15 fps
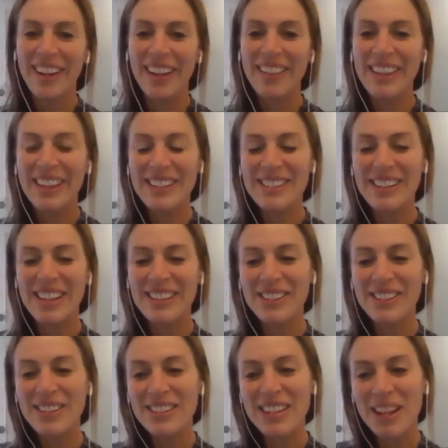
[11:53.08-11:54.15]
I think
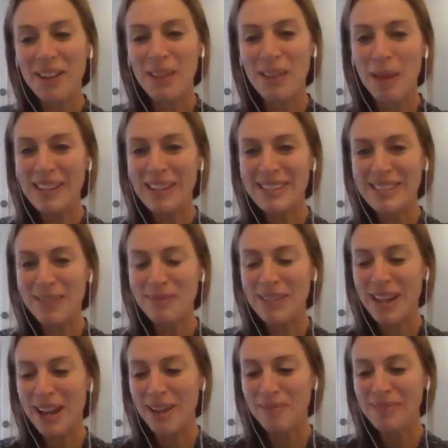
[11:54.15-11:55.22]
it's good to hear that, because
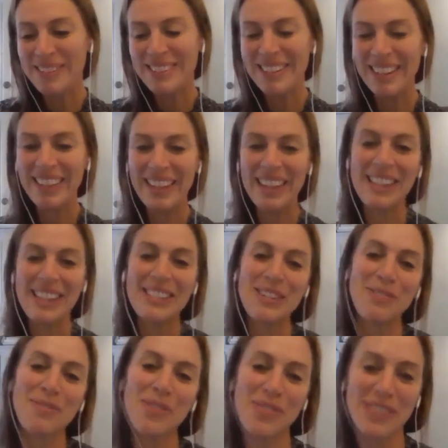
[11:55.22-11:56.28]
sometimes I think it gets
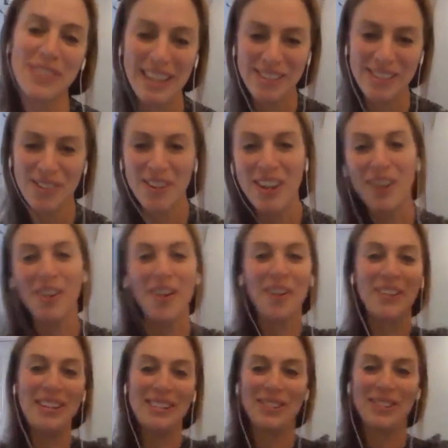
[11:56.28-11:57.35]
confusing because you hear
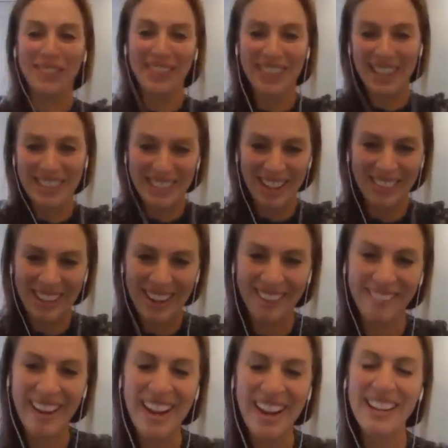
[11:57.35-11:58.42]
all these different things out
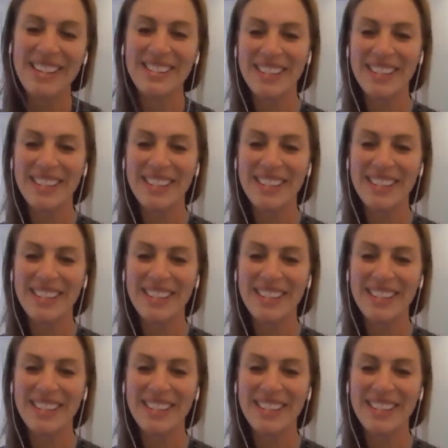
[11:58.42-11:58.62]
there, right?